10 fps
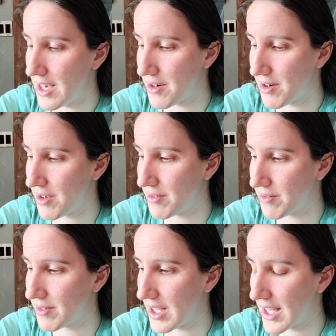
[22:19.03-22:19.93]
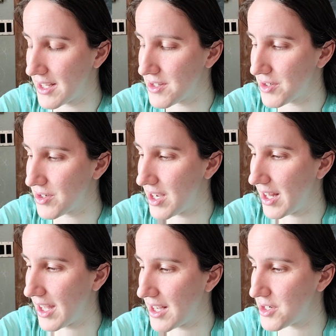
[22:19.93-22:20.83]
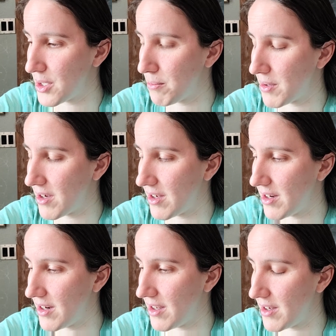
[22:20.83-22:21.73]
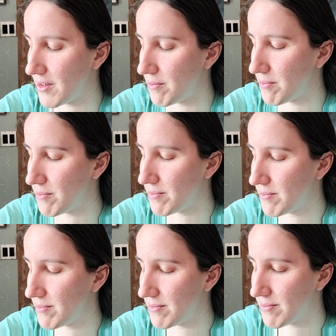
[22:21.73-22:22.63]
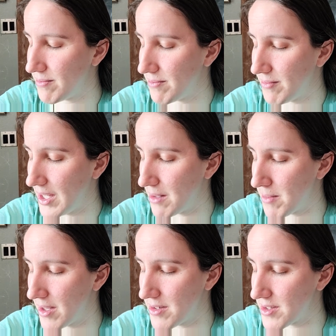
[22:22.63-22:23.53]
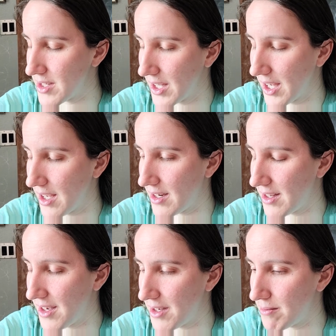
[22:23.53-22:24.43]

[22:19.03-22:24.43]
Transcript: I don't know. I guess I'll try to catch up on emails again.